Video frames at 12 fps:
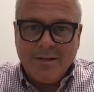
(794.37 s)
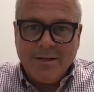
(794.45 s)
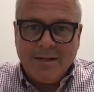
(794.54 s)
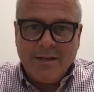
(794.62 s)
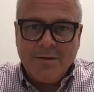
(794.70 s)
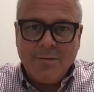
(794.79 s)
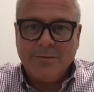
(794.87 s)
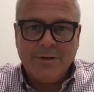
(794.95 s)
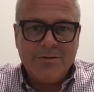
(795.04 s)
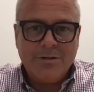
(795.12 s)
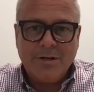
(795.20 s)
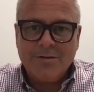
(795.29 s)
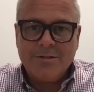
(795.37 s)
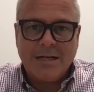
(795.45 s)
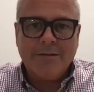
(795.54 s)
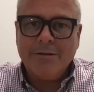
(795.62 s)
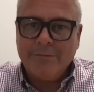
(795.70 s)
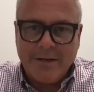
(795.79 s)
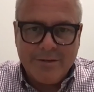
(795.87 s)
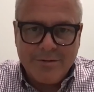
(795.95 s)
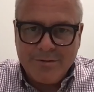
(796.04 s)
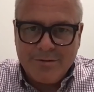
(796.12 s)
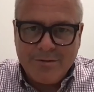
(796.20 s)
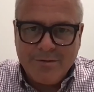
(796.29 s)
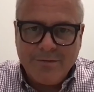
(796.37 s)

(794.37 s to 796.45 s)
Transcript: And we share salary ranges